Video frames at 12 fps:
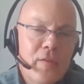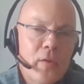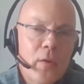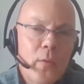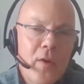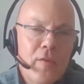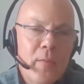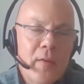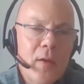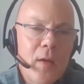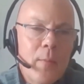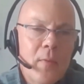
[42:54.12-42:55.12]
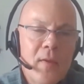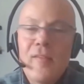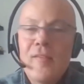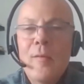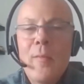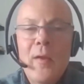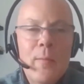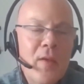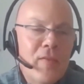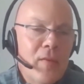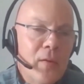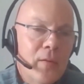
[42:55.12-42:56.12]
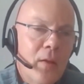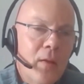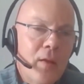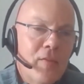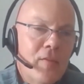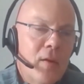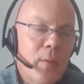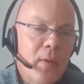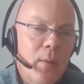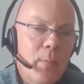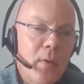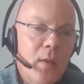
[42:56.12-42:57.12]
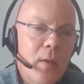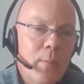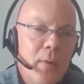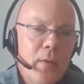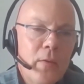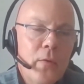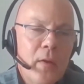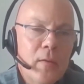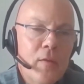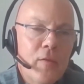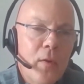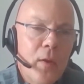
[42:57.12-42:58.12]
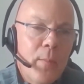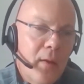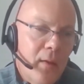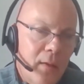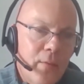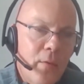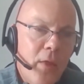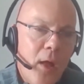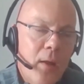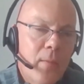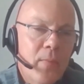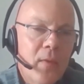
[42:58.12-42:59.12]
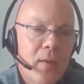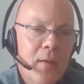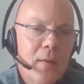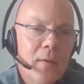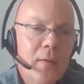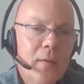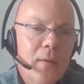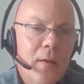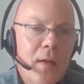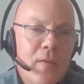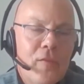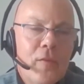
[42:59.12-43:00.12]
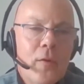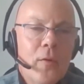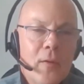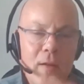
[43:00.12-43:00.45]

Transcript: just going to waste my time. Yes, I may miss out on the next Airbnb by doing it this way, but I can live with that, right? Yeah. So